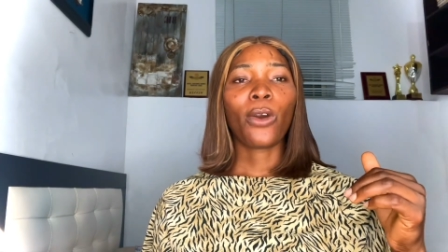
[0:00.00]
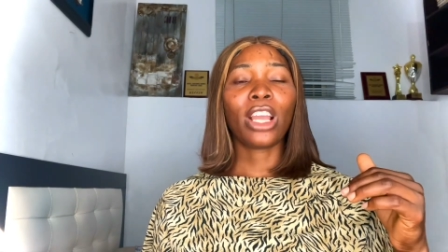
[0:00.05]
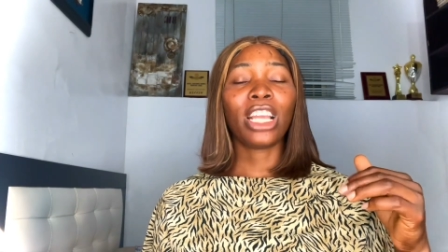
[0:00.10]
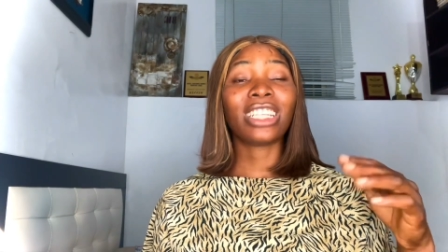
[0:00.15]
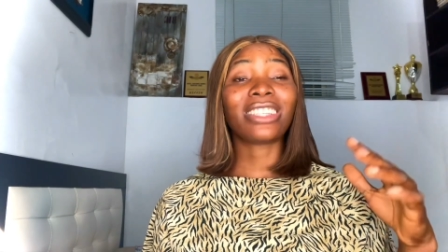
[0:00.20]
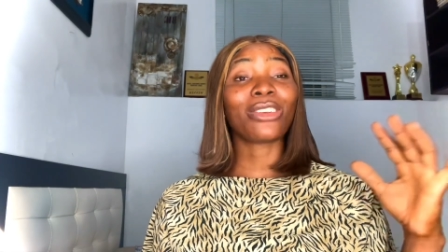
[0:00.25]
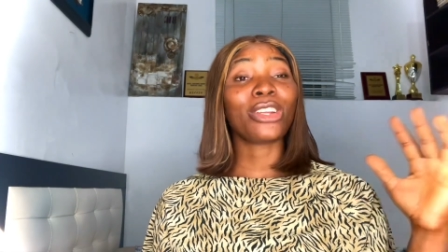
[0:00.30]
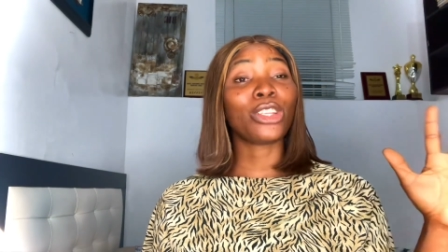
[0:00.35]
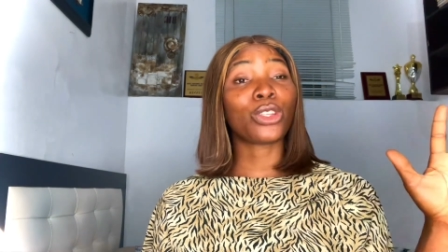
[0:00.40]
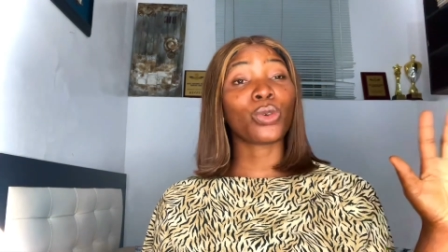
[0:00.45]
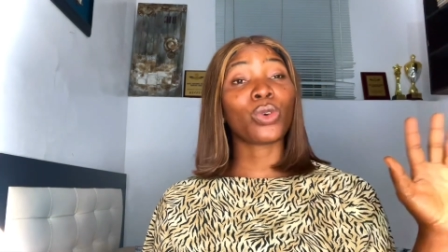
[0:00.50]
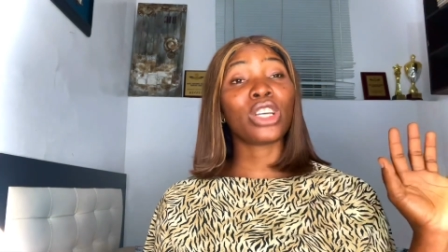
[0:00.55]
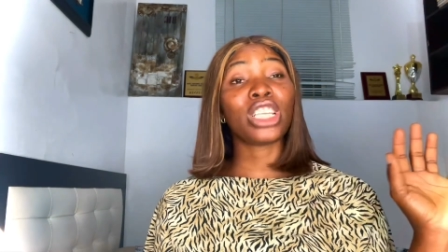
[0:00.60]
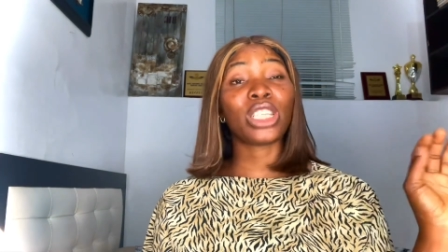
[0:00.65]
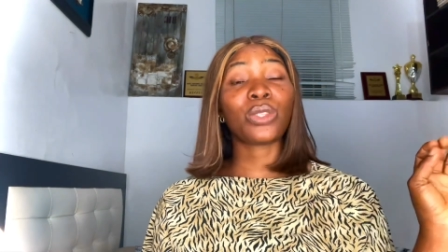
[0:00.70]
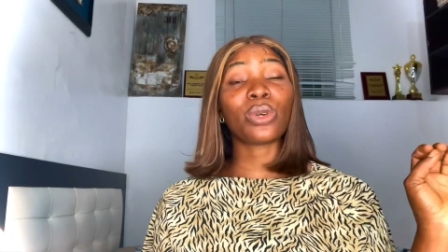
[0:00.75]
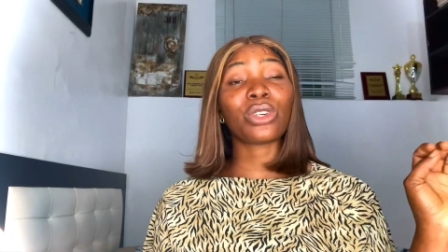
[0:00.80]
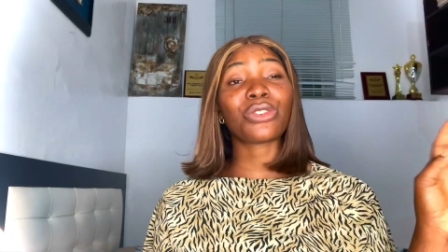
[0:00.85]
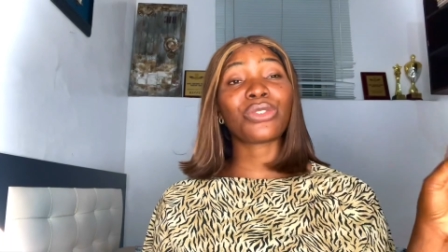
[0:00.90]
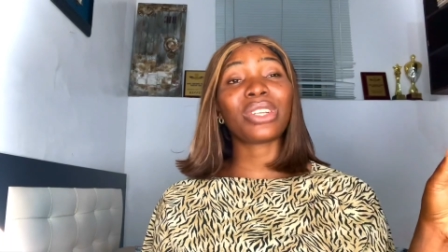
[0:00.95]
it, it,
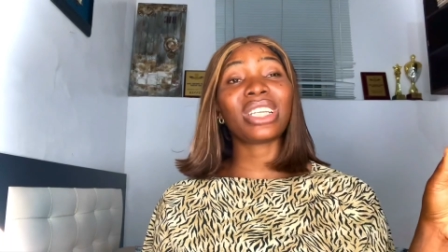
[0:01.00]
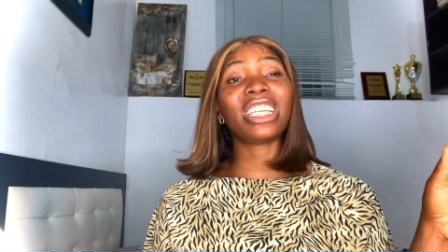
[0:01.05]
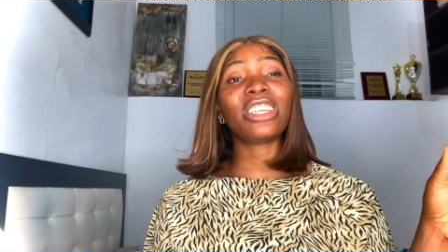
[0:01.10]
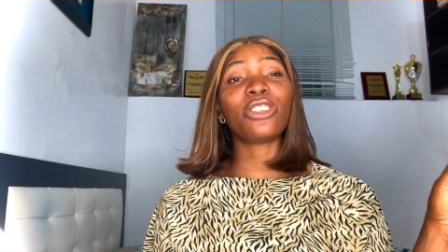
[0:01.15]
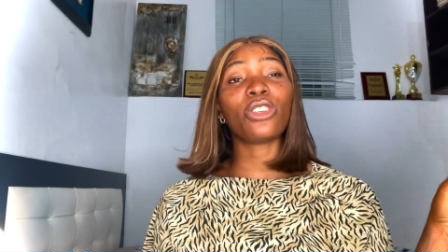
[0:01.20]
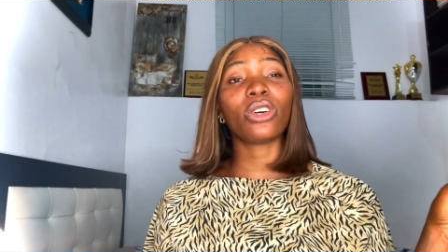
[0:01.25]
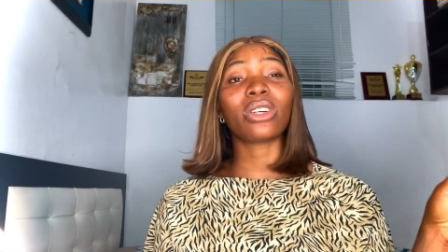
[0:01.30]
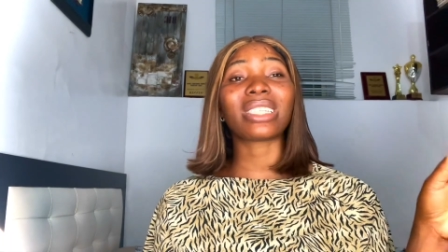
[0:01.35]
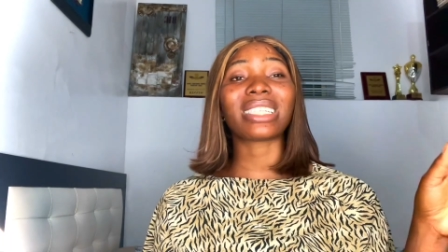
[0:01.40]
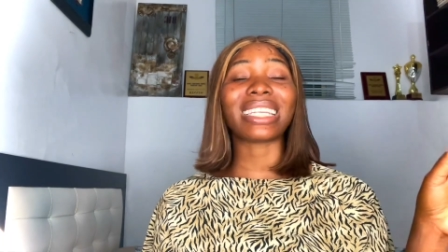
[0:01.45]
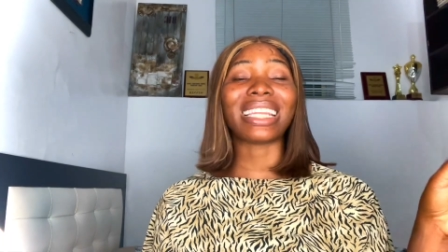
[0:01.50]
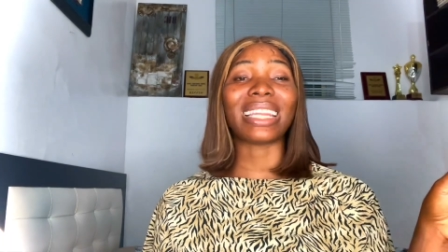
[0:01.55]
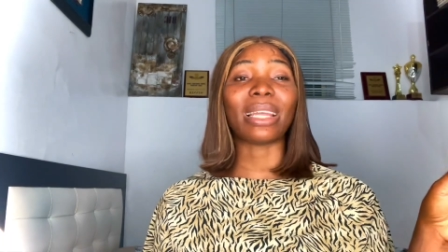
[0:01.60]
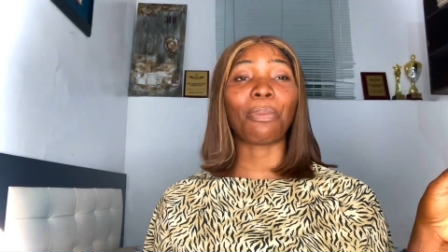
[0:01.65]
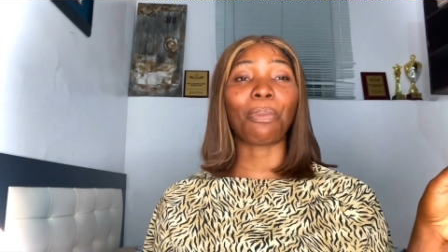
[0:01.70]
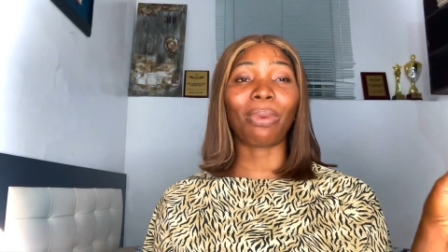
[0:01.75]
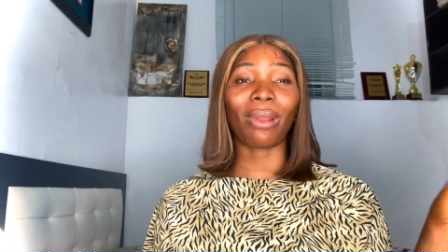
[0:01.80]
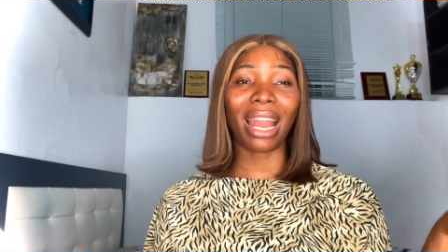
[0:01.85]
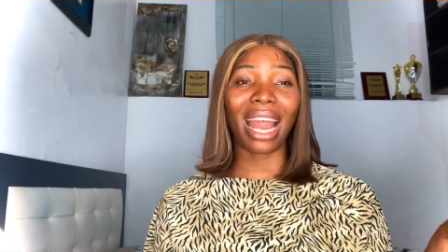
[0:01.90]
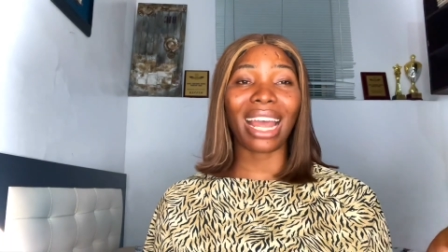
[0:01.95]
it was really not in
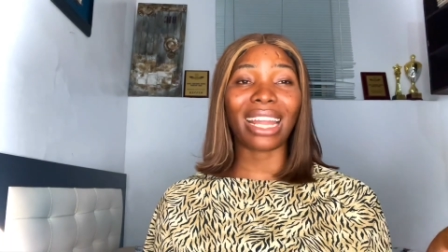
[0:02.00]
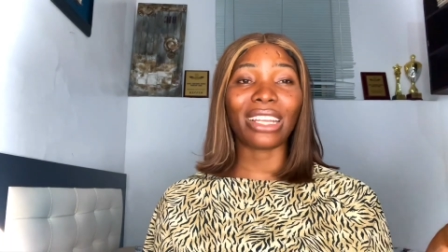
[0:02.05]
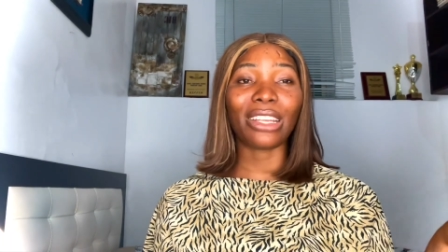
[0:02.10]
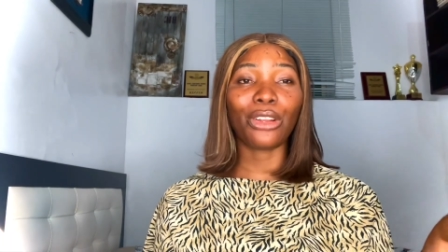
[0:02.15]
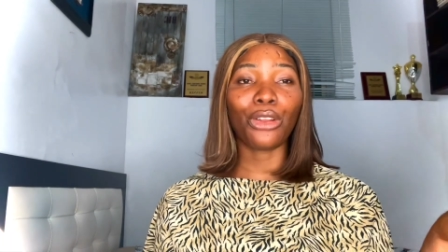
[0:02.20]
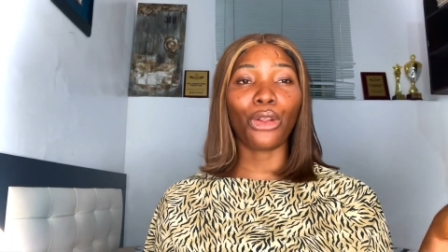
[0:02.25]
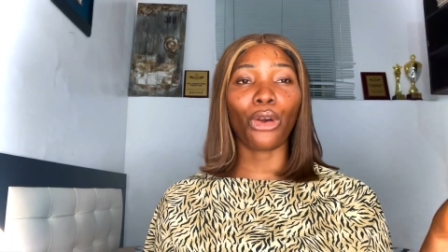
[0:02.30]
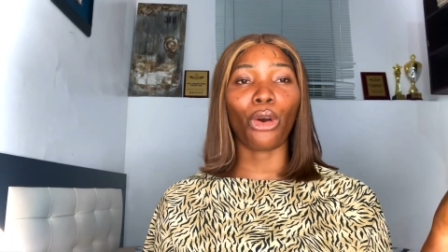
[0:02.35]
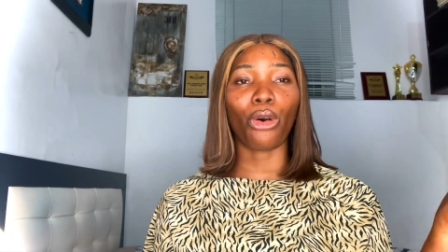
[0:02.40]
the plan